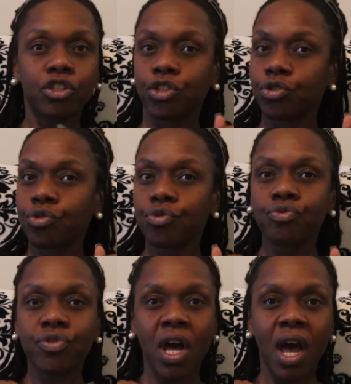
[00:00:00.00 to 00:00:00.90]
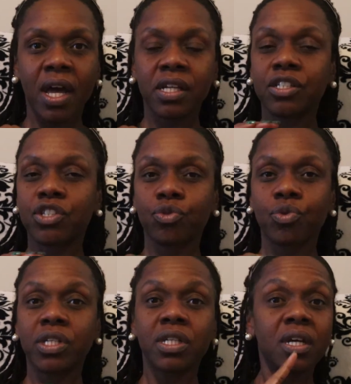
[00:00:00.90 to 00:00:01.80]
Do not
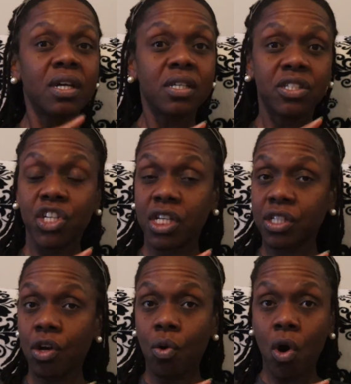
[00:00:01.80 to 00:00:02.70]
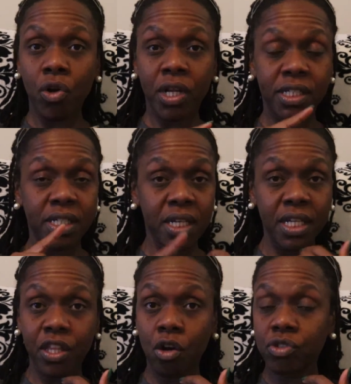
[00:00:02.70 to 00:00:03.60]
do it. Just go on and
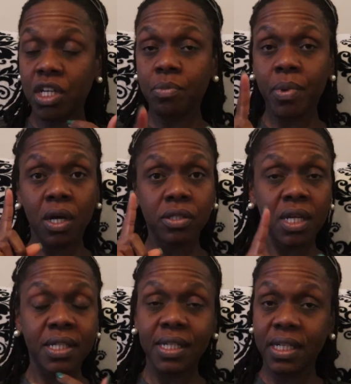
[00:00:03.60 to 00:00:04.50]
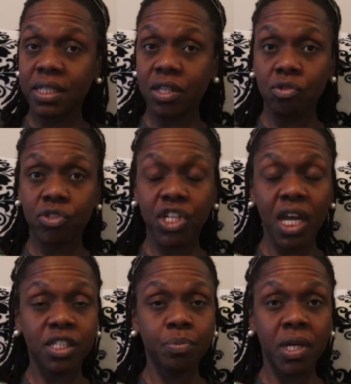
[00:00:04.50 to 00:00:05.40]
delete those emails and delete those
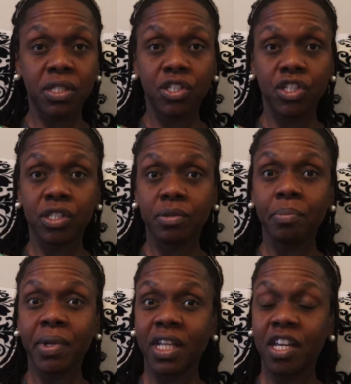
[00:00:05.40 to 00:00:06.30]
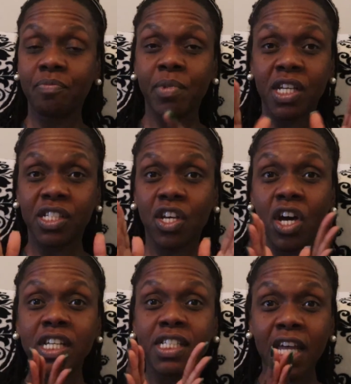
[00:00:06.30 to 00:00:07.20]
text messages. Believe me, it's
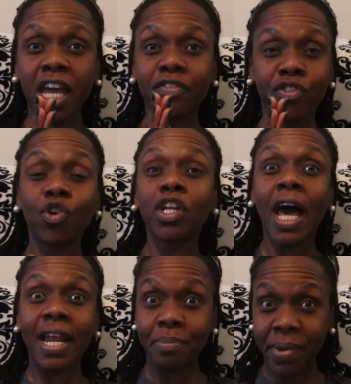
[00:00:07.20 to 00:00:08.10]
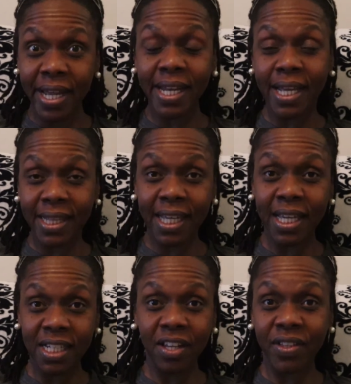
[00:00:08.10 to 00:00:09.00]
going to save you a lot of money at
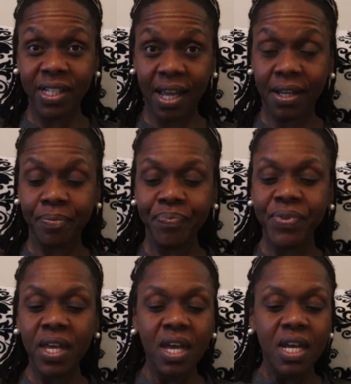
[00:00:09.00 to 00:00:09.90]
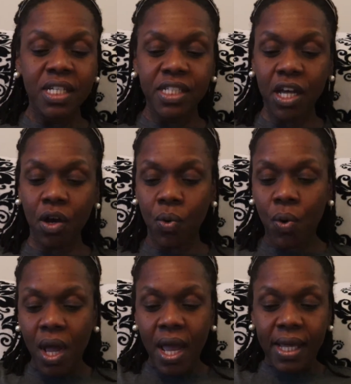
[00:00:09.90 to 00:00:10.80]
the end of the day.
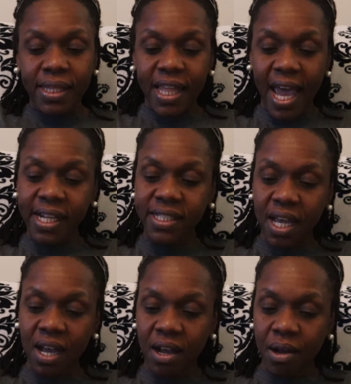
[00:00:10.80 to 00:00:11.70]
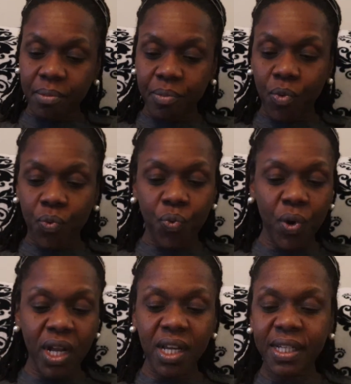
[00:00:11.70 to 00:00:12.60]
So that's
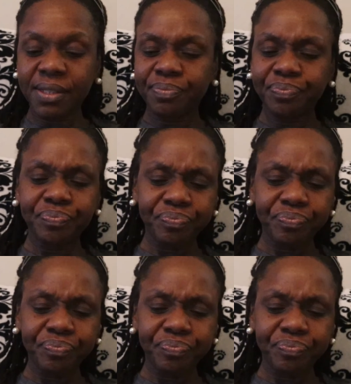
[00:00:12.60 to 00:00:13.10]
really